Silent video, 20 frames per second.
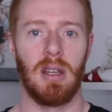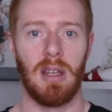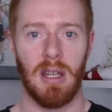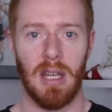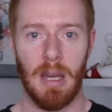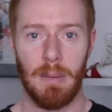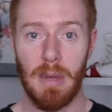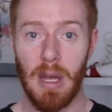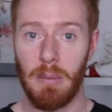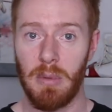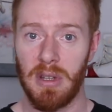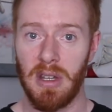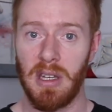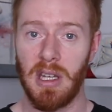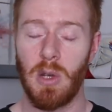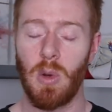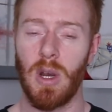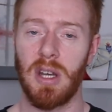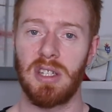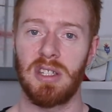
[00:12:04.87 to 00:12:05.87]
Hit me up with any
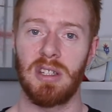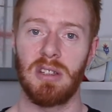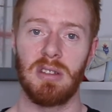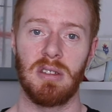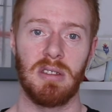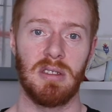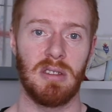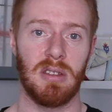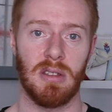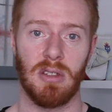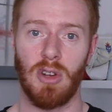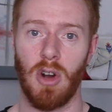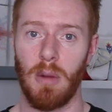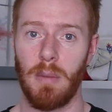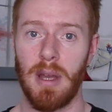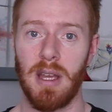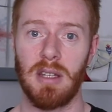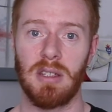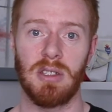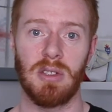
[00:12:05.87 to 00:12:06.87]
questions,
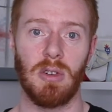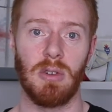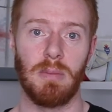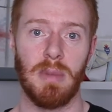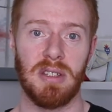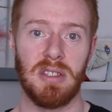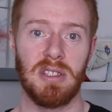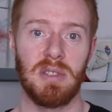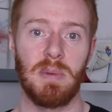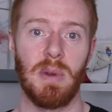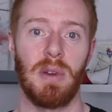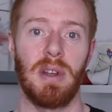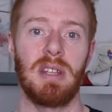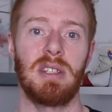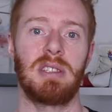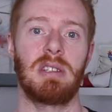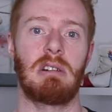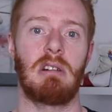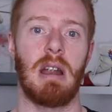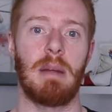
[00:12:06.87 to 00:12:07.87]
comments, or message me on
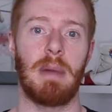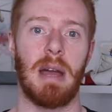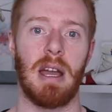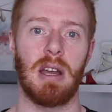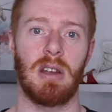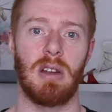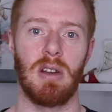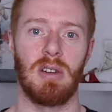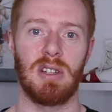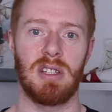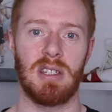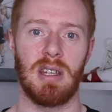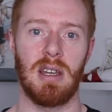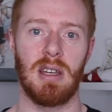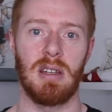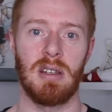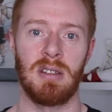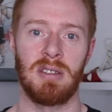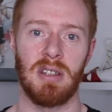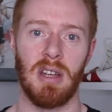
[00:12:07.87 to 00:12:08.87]
Instagram at Coach
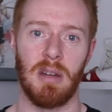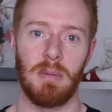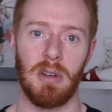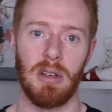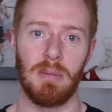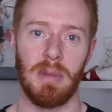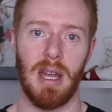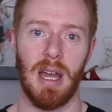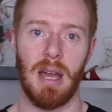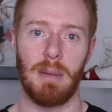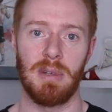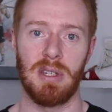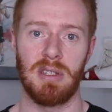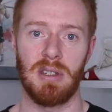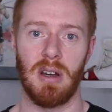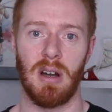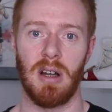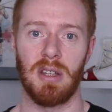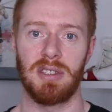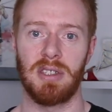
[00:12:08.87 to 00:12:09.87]
Taters. I'm going to be happy
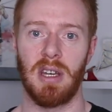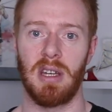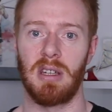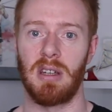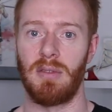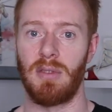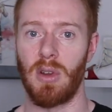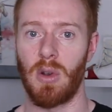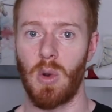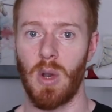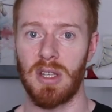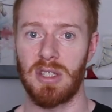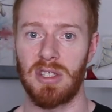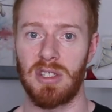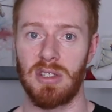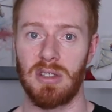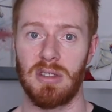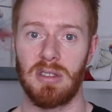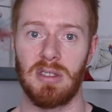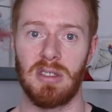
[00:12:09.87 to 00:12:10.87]
to answer any of your
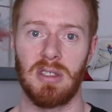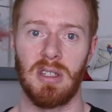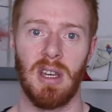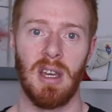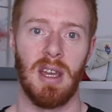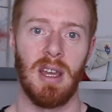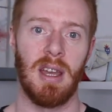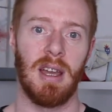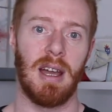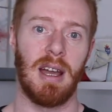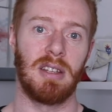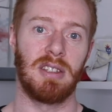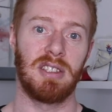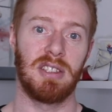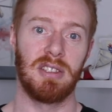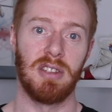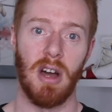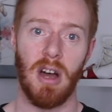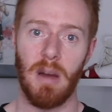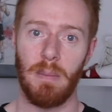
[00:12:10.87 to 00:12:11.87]
questions and
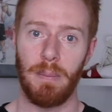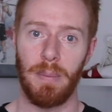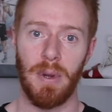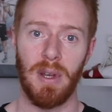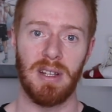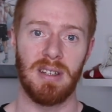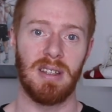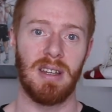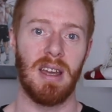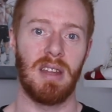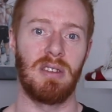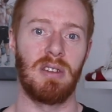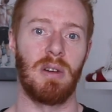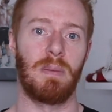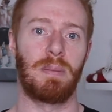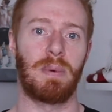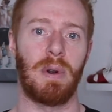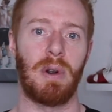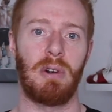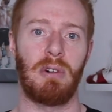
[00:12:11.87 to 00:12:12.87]
start putting together your
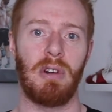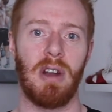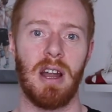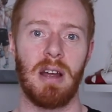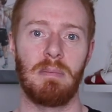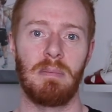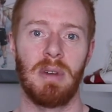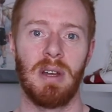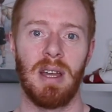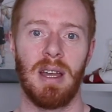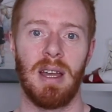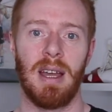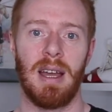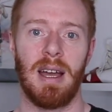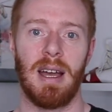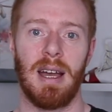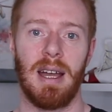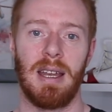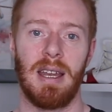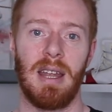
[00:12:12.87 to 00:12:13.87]
program.
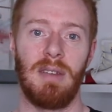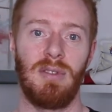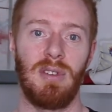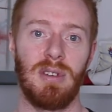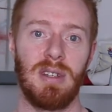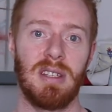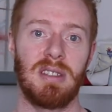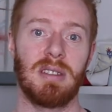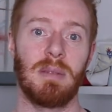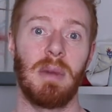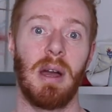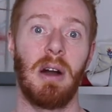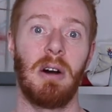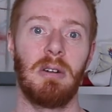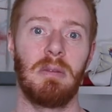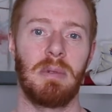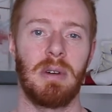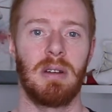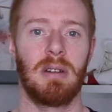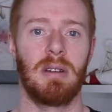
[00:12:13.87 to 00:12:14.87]
And if you need some
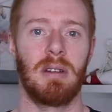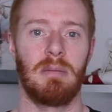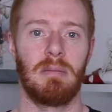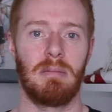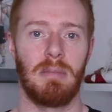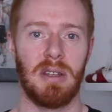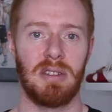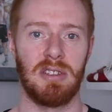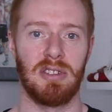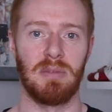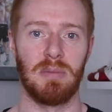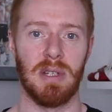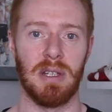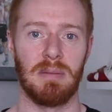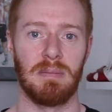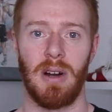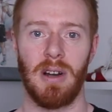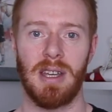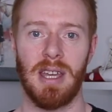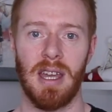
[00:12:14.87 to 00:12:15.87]
help, message me.
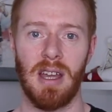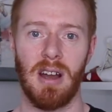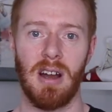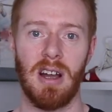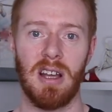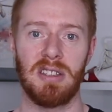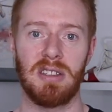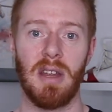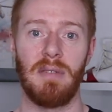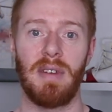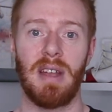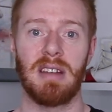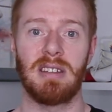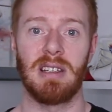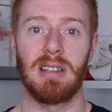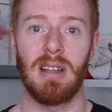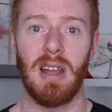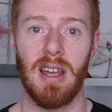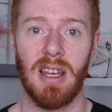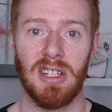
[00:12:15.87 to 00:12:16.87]
Okay guys, don't forget to
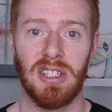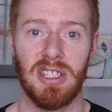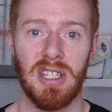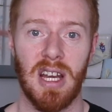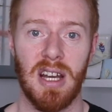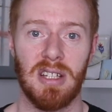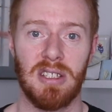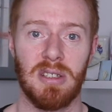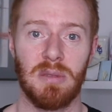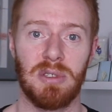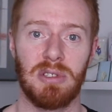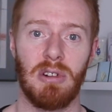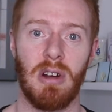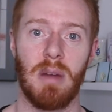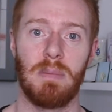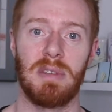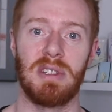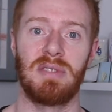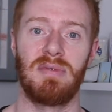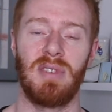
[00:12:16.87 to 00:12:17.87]
like, share, and
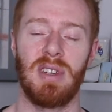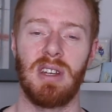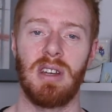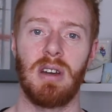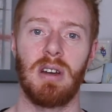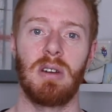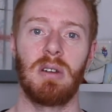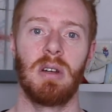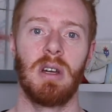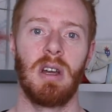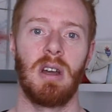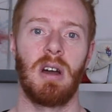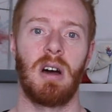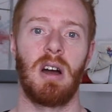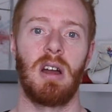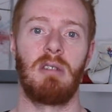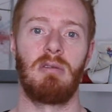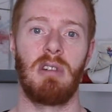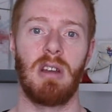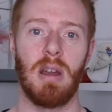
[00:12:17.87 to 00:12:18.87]
subscribe this video.
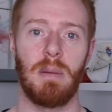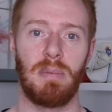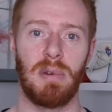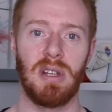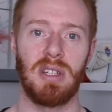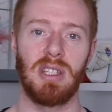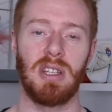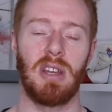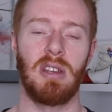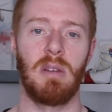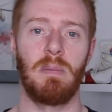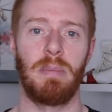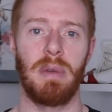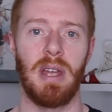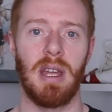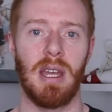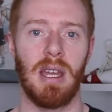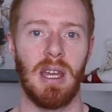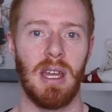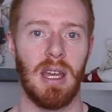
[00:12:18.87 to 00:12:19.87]
I really appreciate you
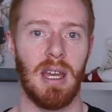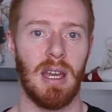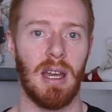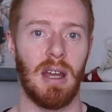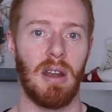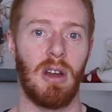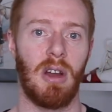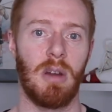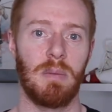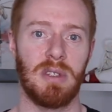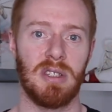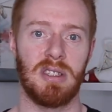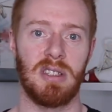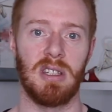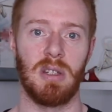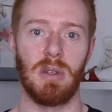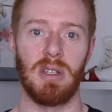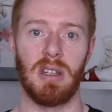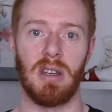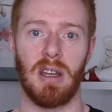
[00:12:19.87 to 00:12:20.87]
being here, and I hope to see
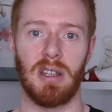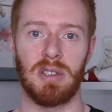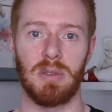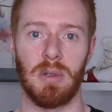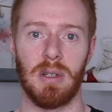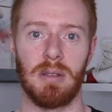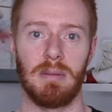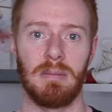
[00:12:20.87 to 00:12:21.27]
you in the next one.